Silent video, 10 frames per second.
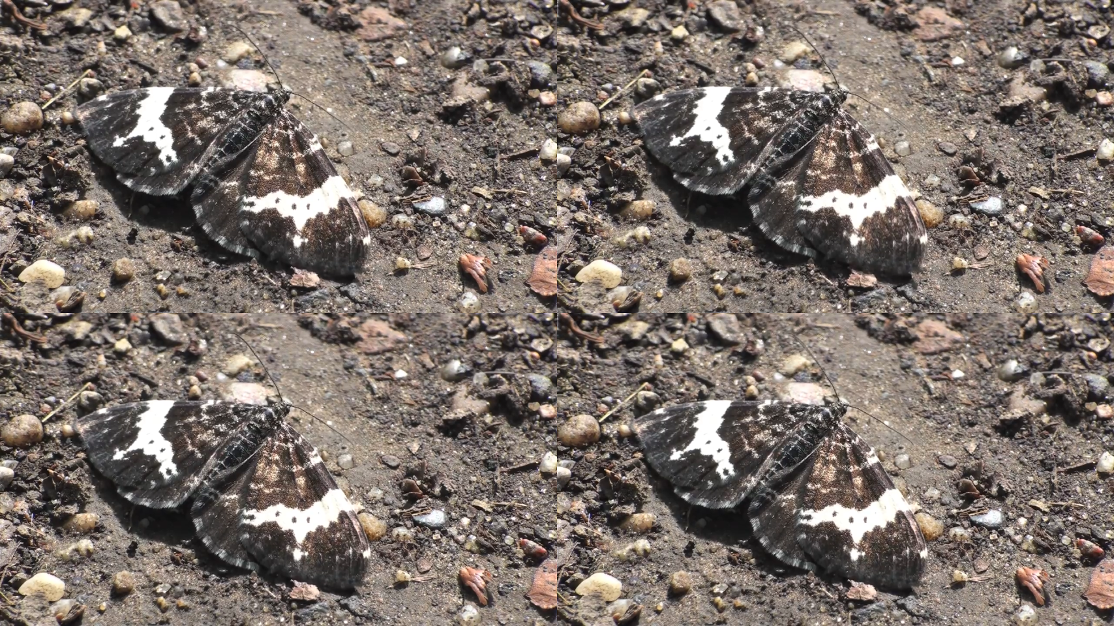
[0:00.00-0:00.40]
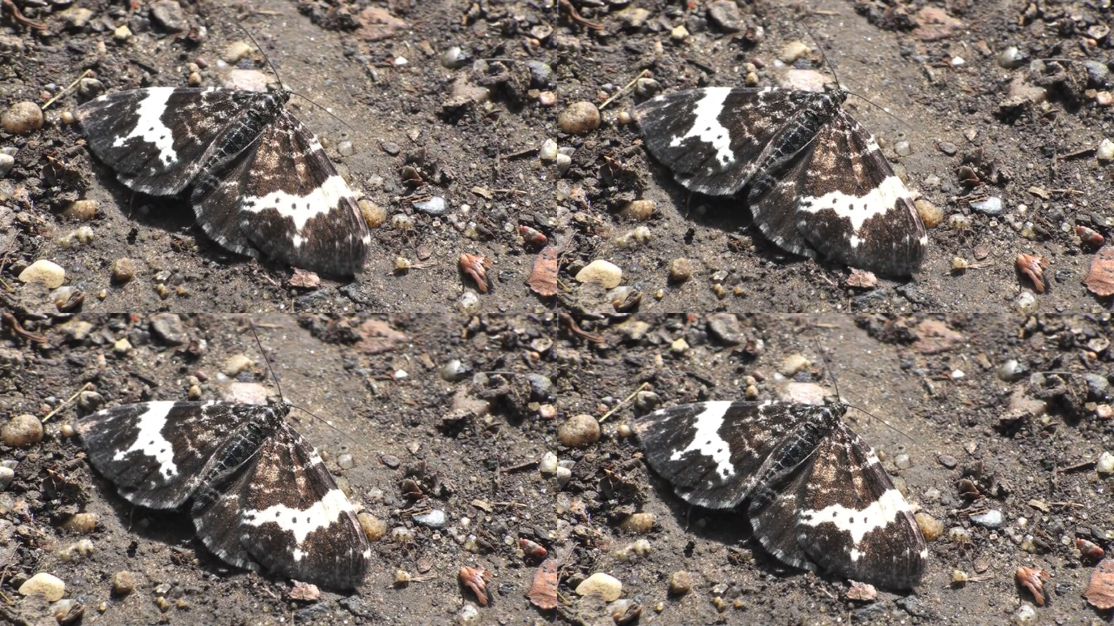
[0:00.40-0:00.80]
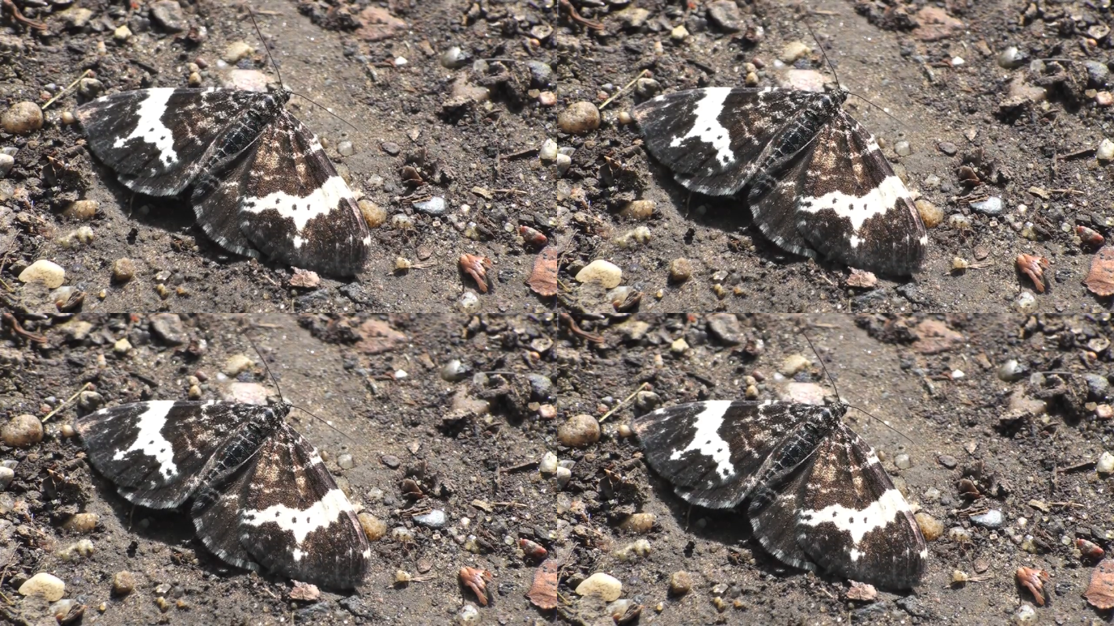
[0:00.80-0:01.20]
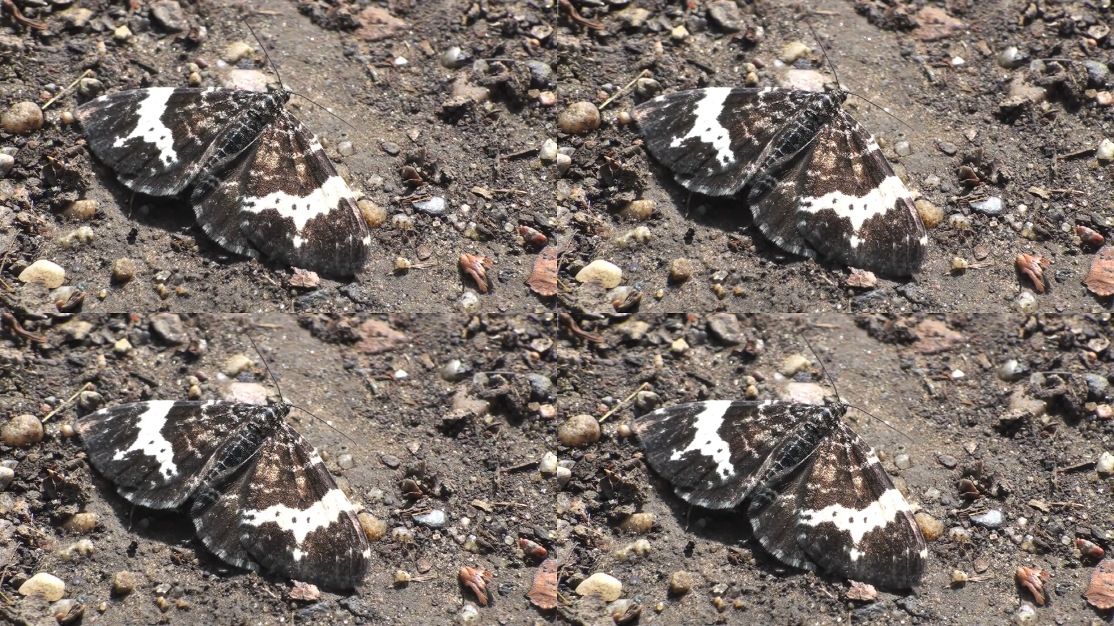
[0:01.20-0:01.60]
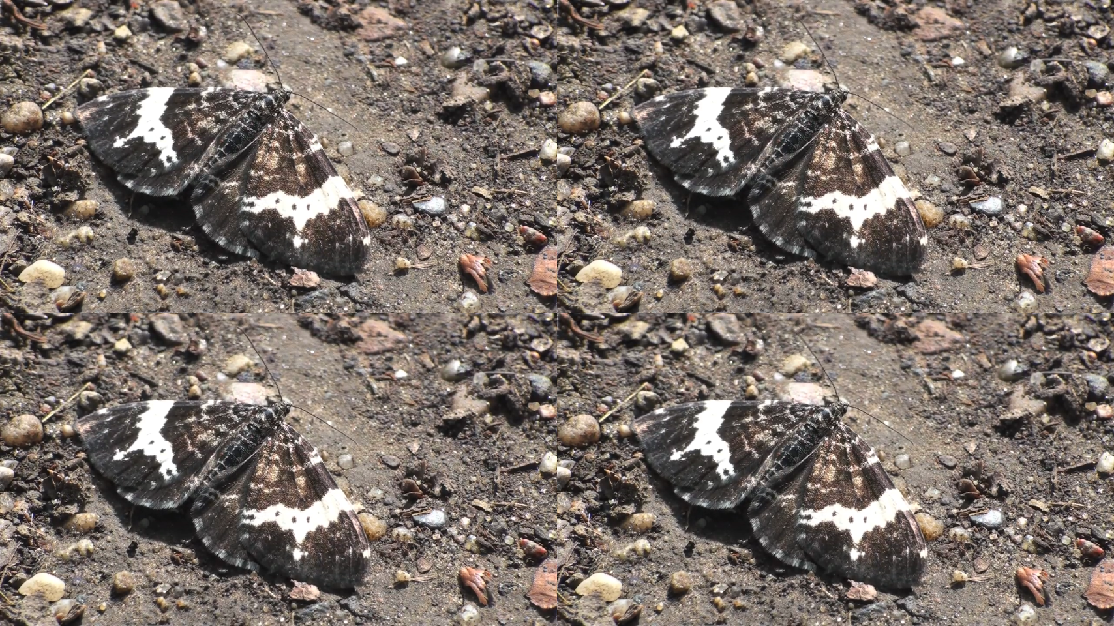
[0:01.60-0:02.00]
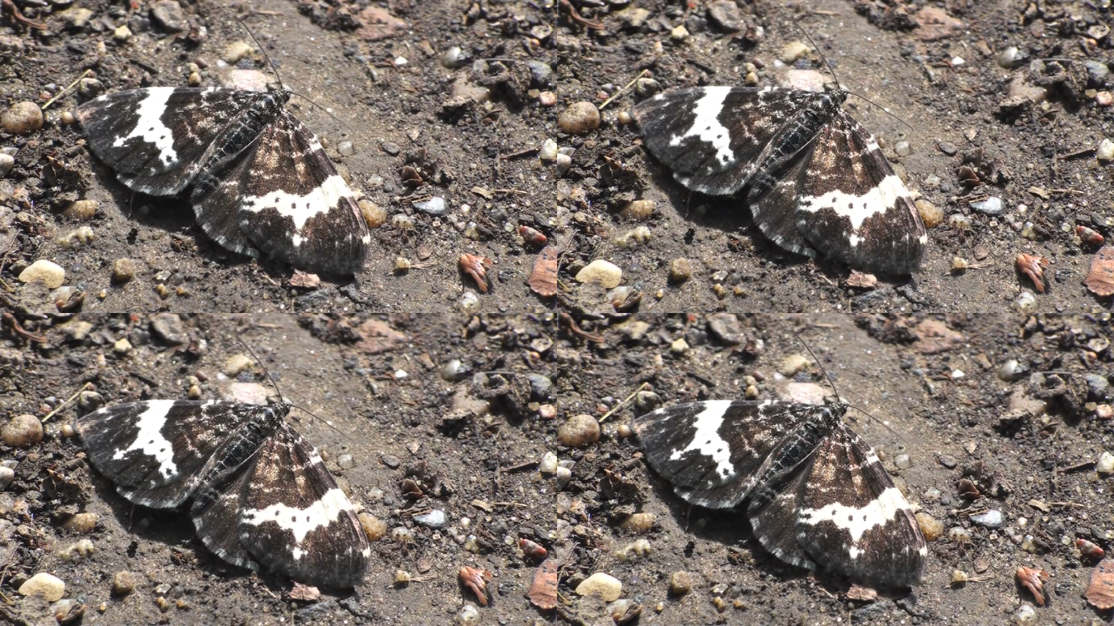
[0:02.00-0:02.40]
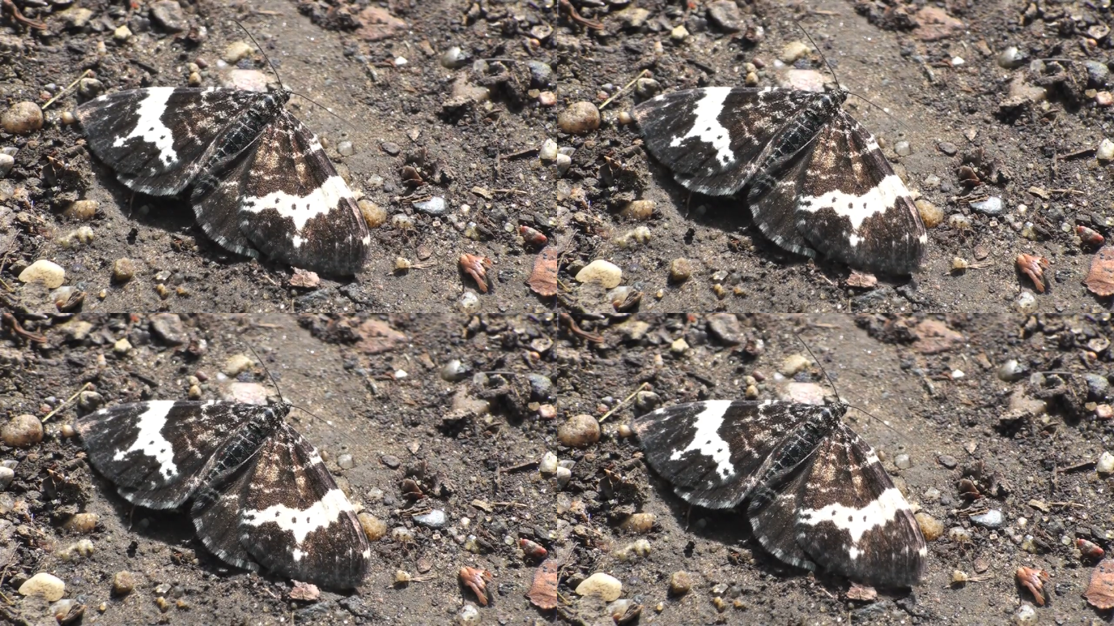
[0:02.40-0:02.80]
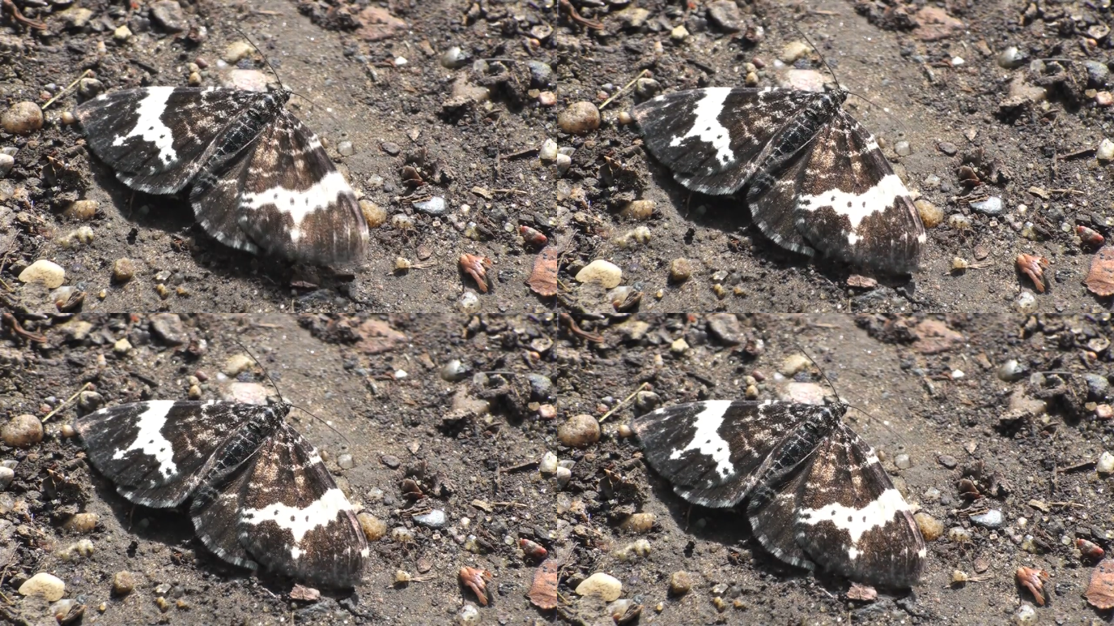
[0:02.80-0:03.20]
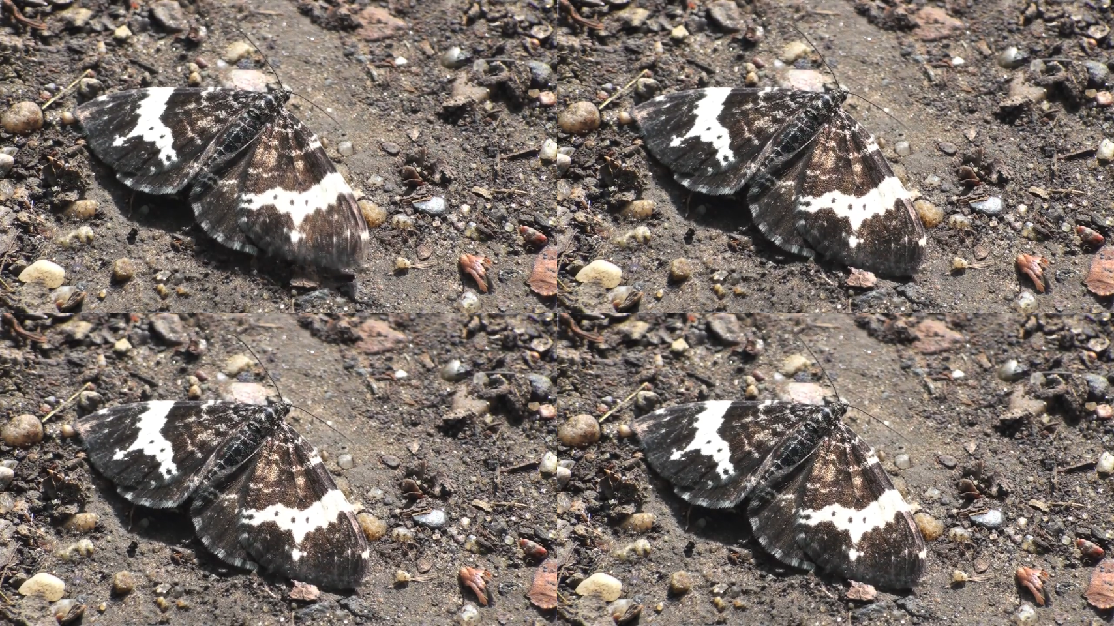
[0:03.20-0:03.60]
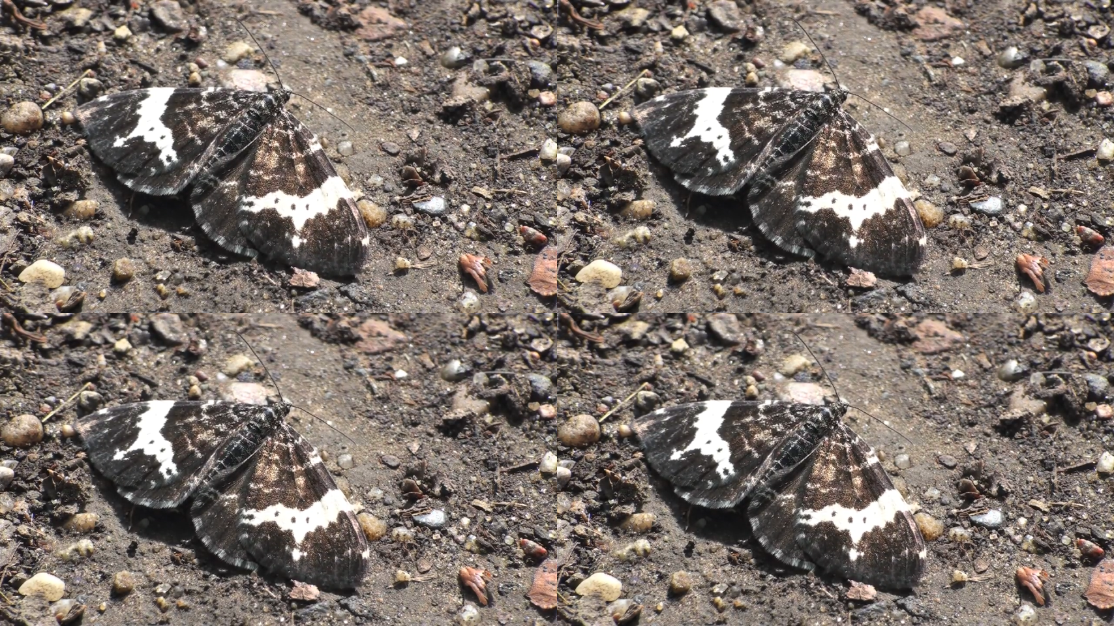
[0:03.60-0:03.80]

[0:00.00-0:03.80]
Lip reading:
No face is visible, so there are no lips to read.